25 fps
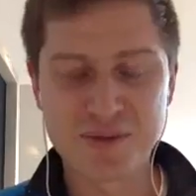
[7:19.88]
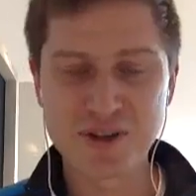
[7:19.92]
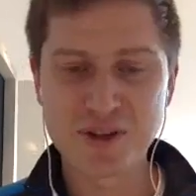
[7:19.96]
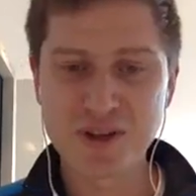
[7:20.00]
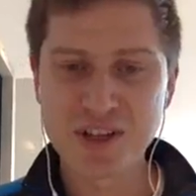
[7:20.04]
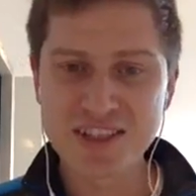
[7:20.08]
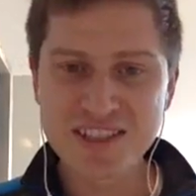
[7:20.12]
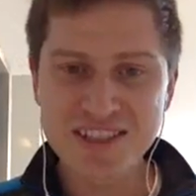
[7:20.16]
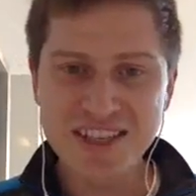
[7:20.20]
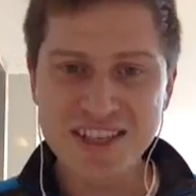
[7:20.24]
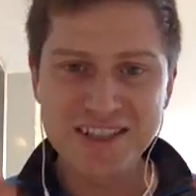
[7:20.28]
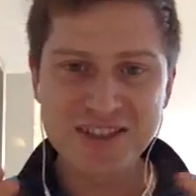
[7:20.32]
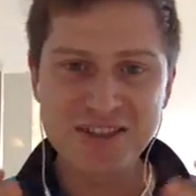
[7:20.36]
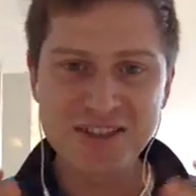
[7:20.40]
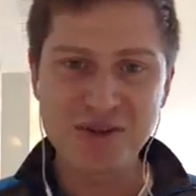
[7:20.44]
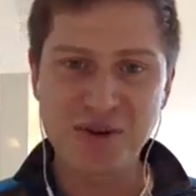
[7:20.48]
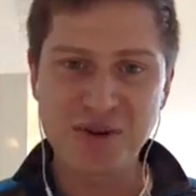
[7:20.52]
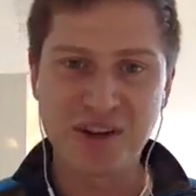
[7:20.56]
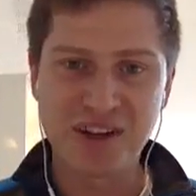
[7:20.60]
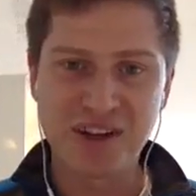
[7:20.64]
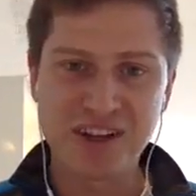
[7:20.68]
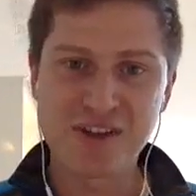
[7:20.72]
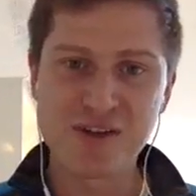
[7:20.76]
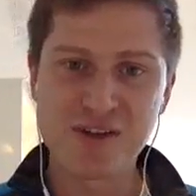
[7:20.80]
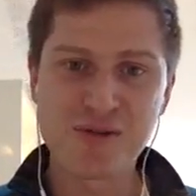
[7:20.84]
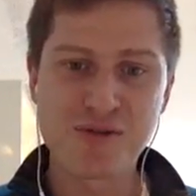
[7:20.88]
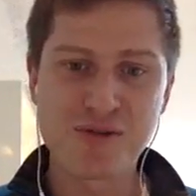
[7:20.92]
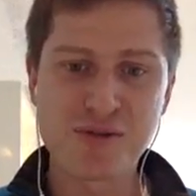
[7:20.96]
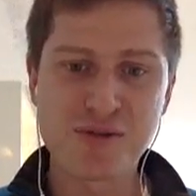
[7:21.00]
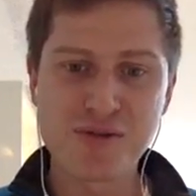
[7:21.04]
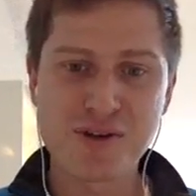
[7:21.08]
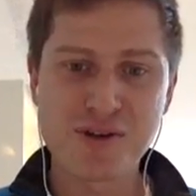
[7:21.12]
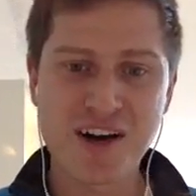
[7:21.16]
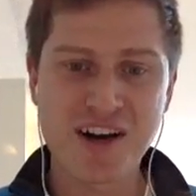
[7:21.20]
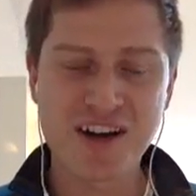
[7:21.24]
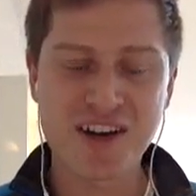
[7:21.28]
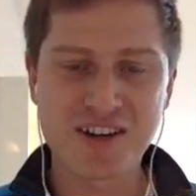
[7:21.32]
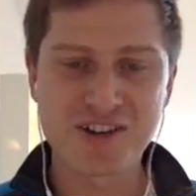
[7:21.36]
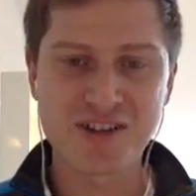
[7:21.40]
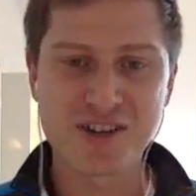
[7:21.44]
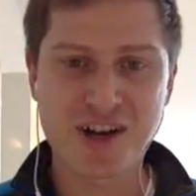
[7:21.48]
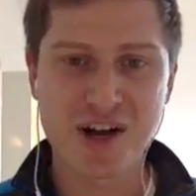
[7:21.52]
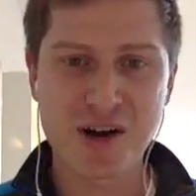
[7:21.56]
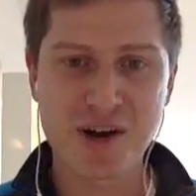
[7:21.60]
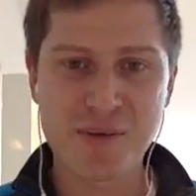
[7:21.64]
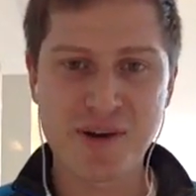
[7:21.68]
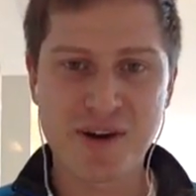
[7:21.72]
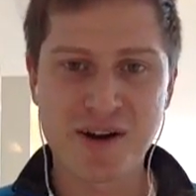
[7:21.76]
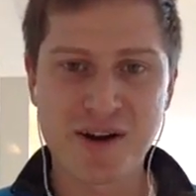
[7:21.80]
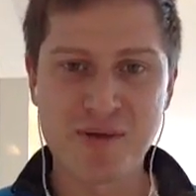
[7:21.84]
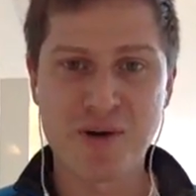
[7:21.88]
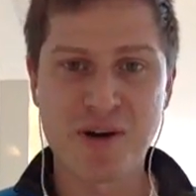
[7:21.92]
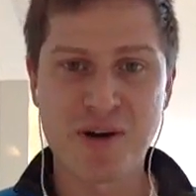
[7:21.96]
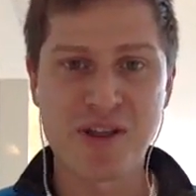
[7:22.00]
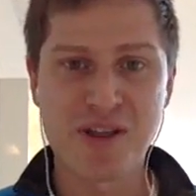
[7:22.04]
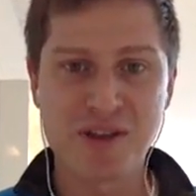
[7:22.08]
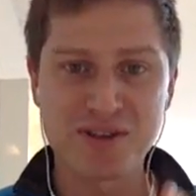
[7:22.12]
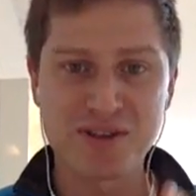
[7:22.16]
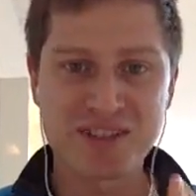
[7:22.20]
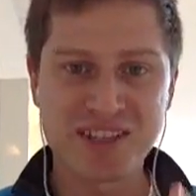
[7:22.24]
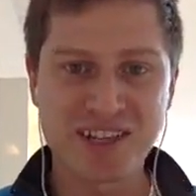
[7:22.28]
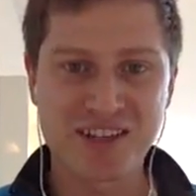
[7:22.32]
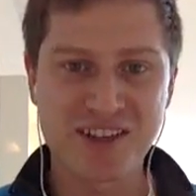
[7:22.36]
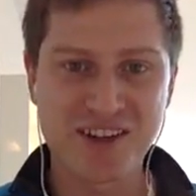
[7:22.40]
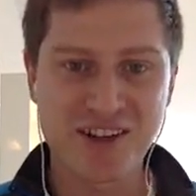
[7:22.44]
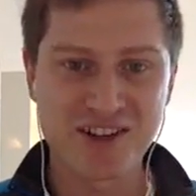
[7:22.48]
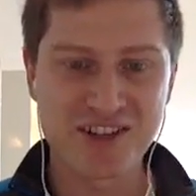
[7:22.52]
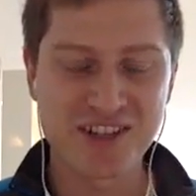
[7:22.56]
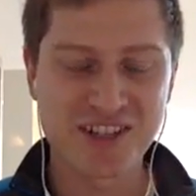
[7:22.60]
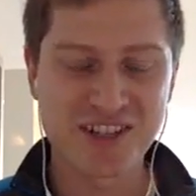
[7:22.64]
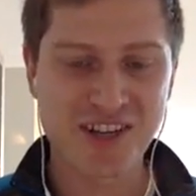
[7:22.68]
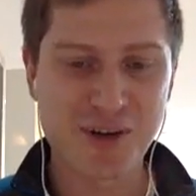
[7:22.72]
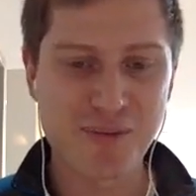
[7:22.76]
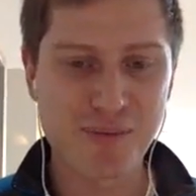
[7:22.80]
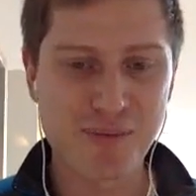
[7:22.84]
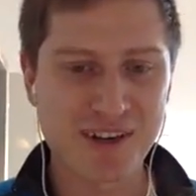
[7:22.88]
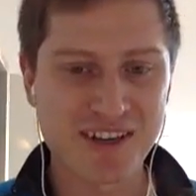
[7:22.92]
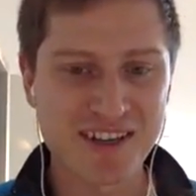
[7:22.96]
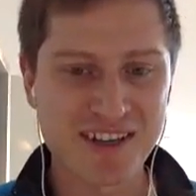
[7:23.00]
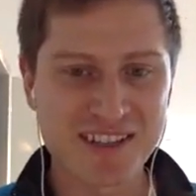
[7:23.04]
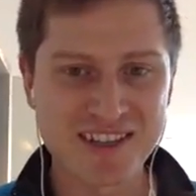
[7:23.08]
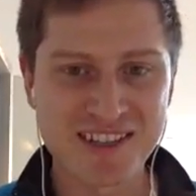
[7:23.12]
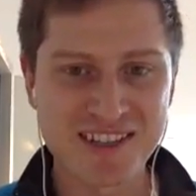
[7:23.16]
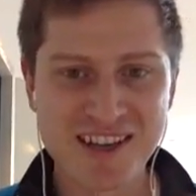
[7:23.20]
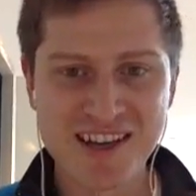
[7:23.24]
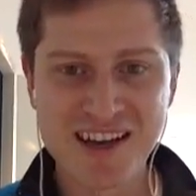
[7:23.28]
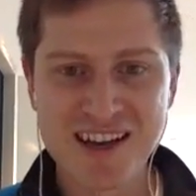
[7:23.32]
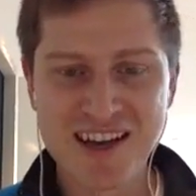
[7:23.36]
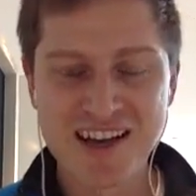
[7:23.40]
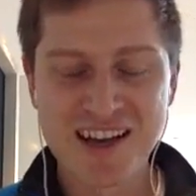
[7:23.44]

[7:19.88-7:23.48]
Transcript: So let's get to it. You you got a job at one of those technology companies.